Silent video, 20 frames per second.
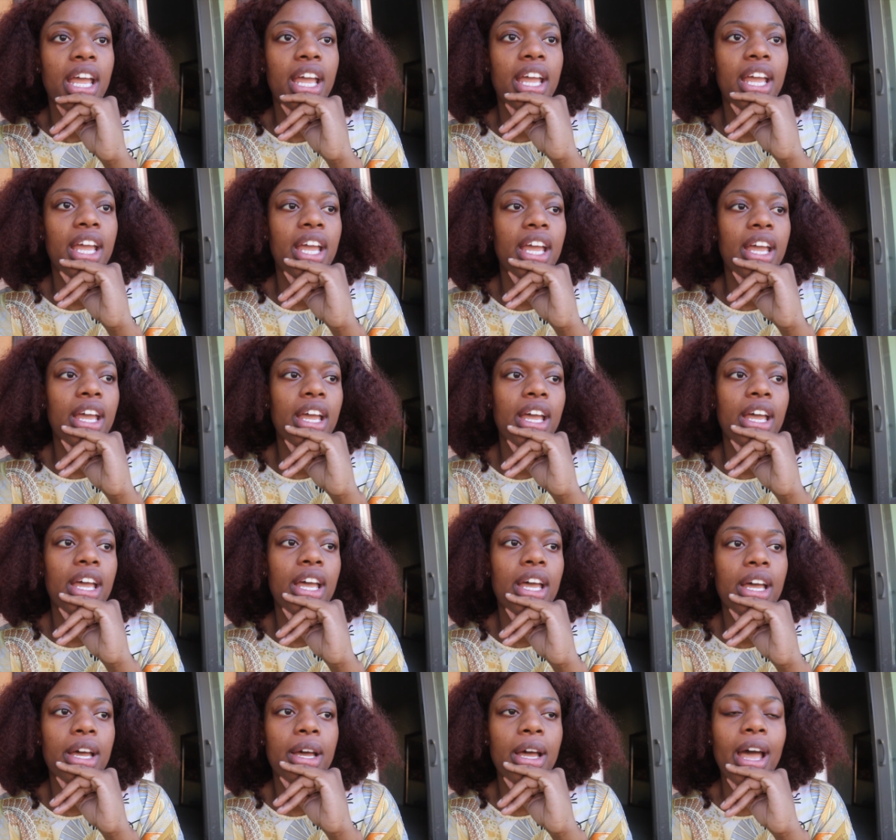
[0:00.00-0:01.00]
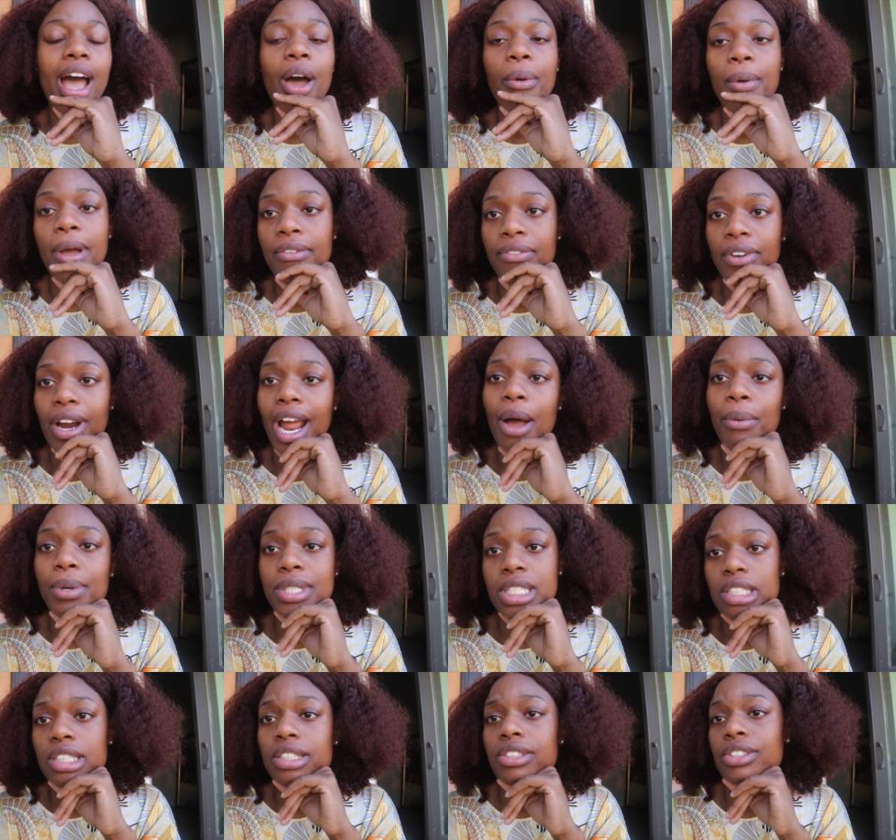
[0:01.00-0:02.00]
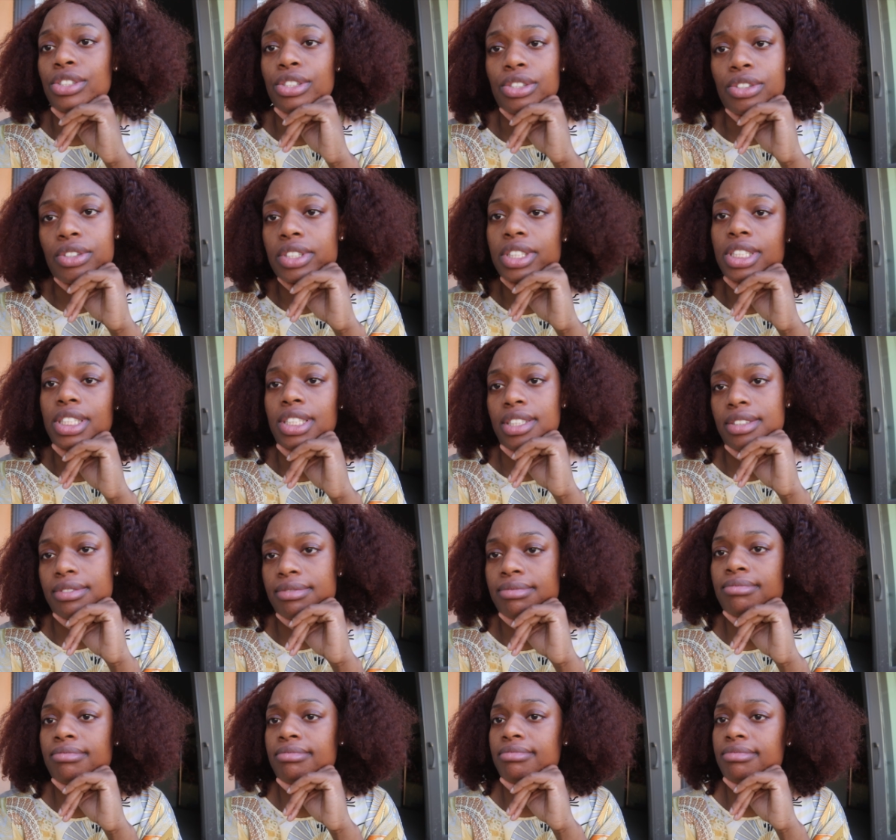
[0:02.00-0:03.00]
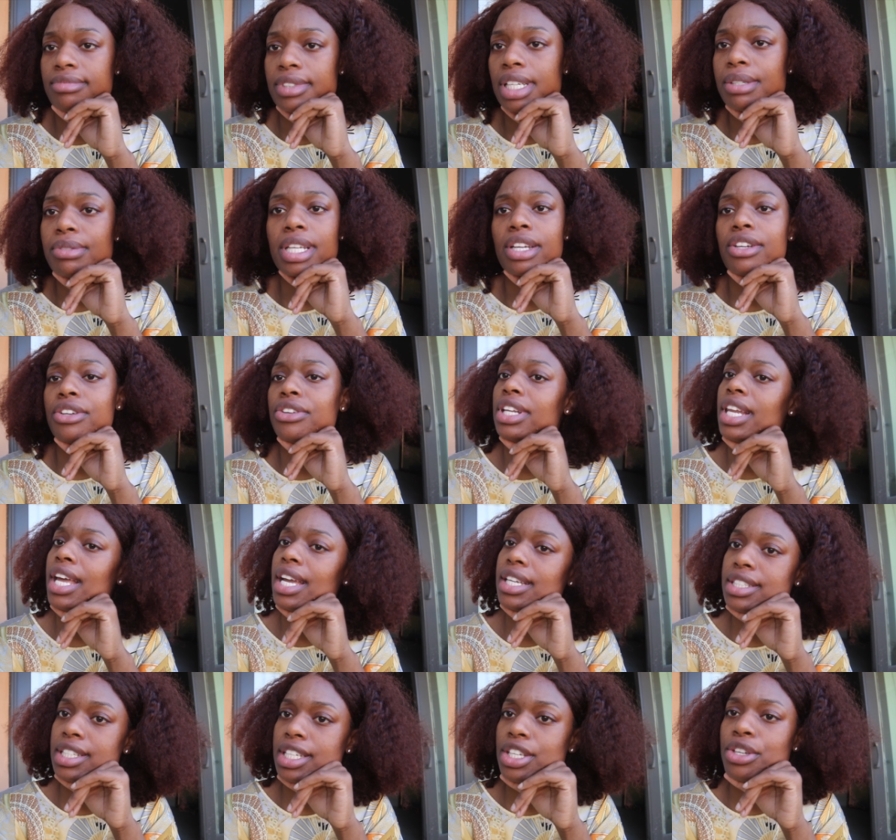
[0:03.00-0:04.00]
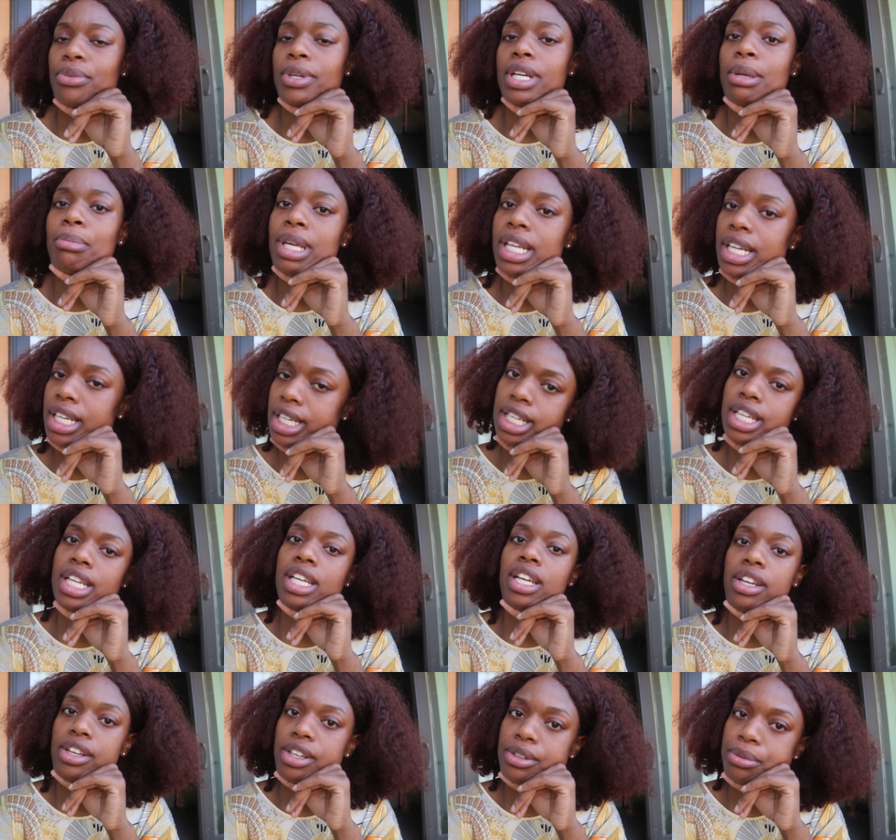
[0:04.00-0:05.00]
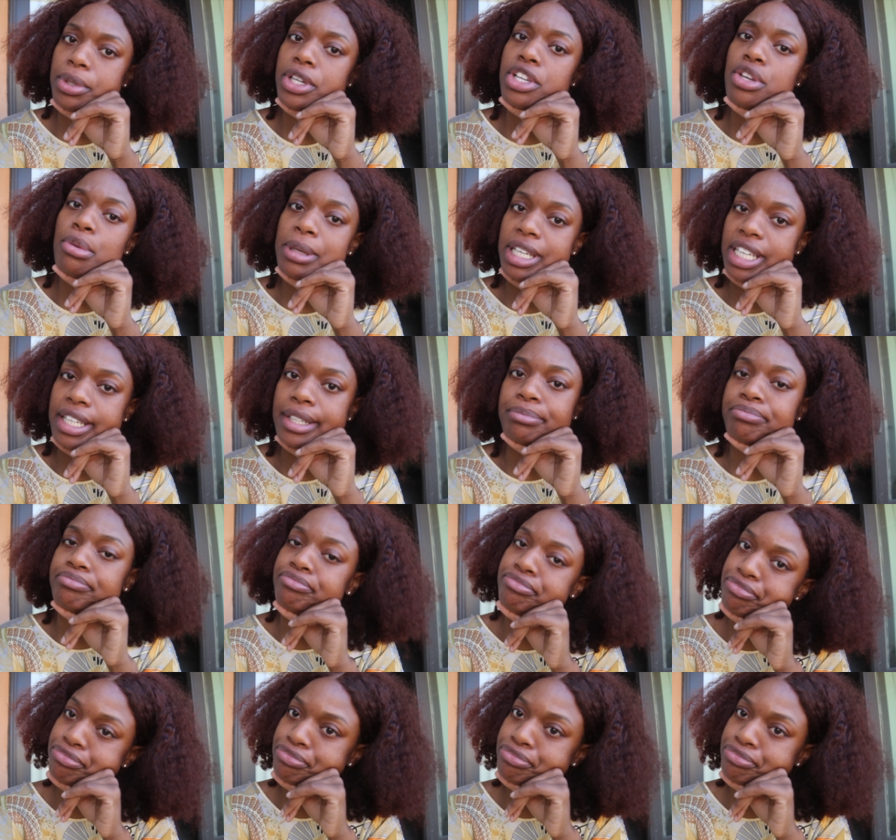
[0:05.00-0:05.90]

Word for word: and however I was a little salty I was like girl I ain't seen you in a minute in here where you been